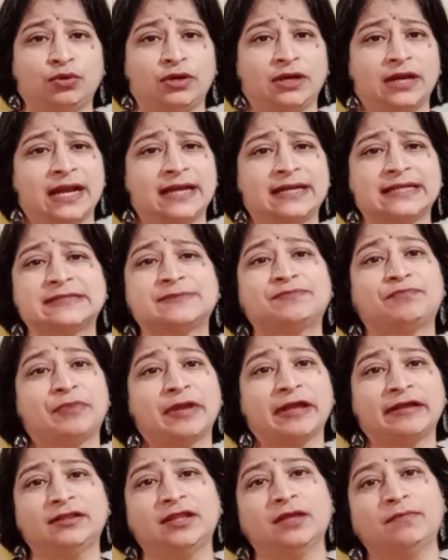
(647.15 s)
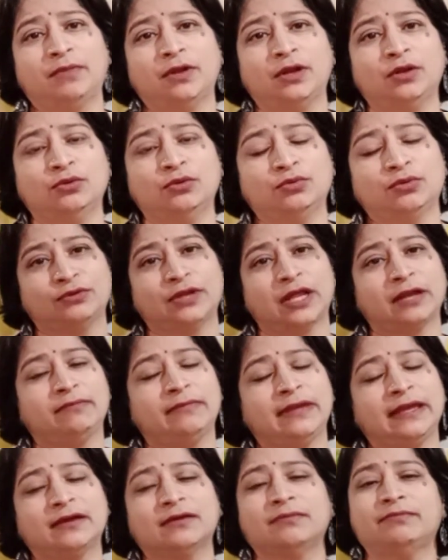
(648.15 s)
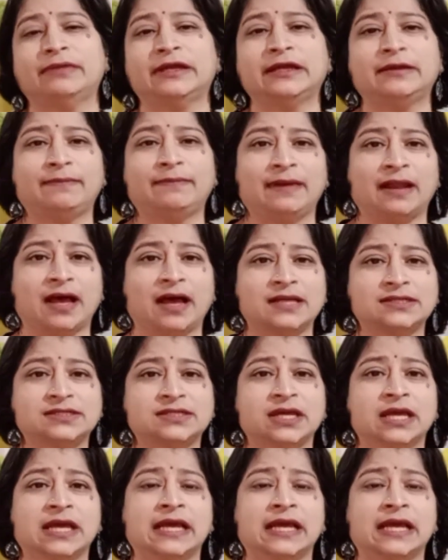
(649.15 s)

Let us prick the balloon and make a big blast,